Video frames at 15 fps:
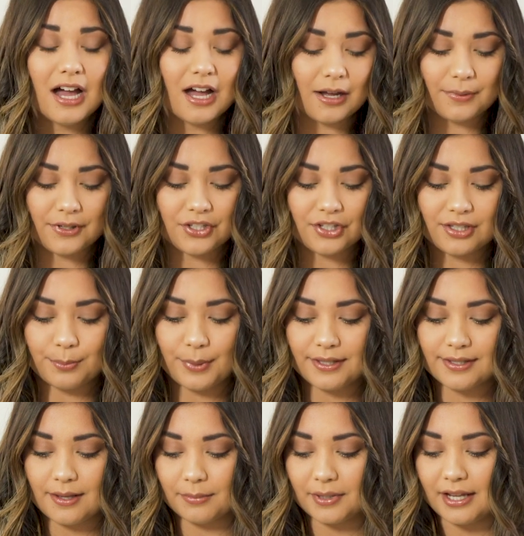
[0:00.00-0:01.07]
That's just
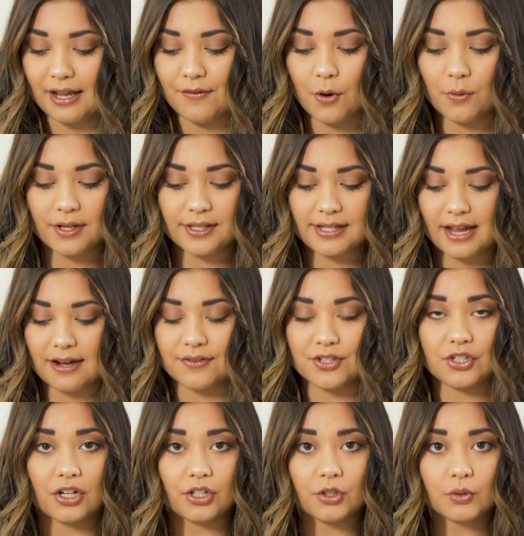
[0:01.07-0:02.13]
been something I've always kind of
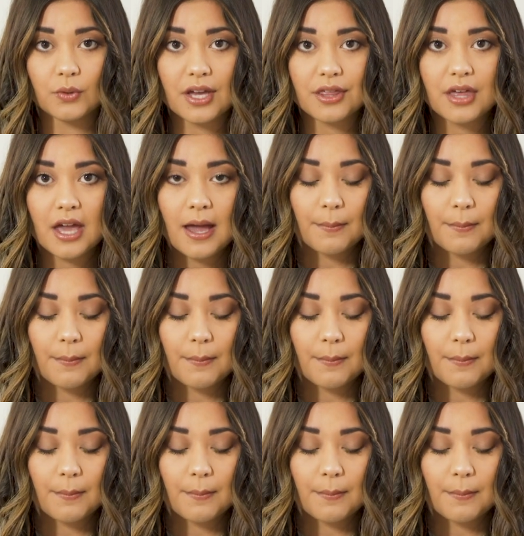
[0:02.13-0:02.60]
struggled with,